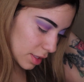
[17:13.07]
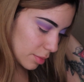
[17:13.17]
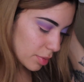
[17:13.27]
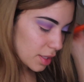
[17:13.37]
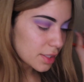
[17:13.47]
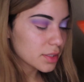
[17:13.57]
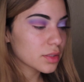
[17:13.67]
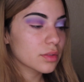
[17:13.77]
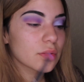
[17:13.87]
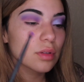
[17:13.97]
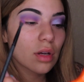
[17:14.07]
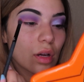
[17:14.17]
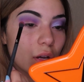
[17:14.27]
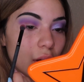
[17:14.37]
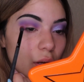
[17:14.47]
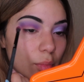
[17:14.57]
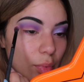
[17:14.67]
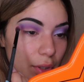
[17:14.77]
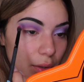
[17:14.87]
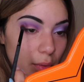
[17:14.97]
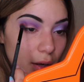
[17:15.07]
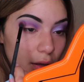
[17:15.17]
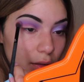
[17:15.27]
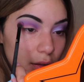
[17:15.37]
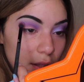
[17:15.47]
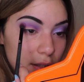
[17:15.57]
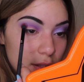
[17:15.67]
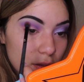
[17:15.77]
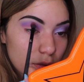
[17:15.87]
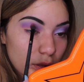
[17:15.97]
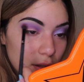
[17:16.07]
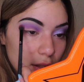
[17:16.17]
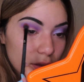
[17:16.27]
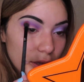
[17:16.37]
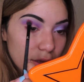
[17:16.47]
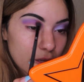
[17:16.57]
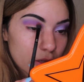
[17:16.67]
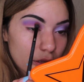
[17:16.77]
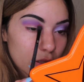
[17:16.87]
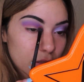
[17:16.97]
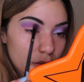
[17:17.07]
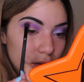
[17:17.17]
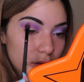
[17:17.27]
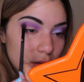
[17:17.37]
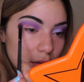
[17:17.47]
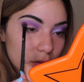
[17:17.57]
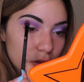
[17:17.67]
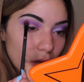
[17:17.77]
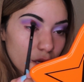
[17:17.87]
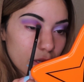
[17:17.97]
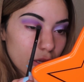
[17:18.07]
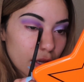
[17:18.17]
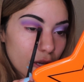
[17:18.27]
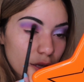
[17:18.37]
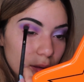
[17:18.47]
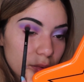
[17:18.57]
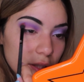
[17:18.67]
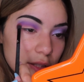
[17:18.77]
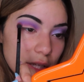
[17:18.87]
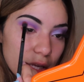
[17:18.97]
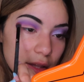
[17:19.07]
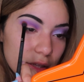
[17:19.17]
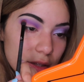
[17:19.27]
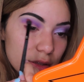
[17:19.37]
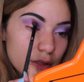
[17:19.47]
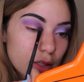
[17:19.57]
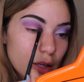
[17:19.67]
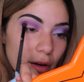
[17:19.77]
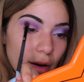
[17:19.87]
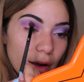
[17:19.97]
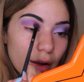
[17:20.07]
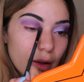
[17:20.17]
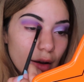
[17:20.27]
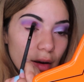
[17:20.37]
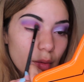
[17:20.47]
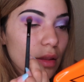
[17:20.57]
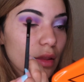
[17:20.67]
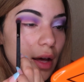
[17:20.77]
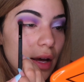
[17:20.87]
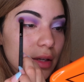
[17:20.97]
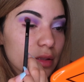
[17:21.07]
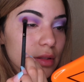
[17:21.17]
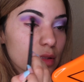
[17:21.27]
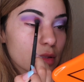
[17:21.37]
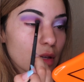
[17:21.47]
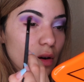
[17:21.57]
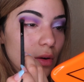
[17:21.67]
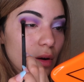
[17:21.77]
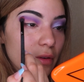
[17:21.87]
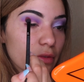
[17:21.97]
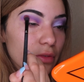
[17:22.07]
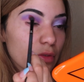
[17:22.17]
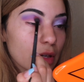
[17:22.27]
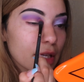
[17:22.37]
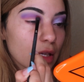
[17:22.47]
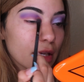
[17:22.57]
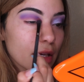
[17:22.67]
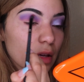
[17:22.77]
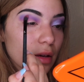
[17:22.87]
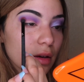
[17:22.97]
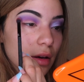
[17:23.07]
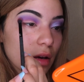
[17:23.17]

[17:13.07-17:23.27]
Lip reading: They blend pretty well. It's no longer like so chalky, and I'm gonna take this high up. That is so freaking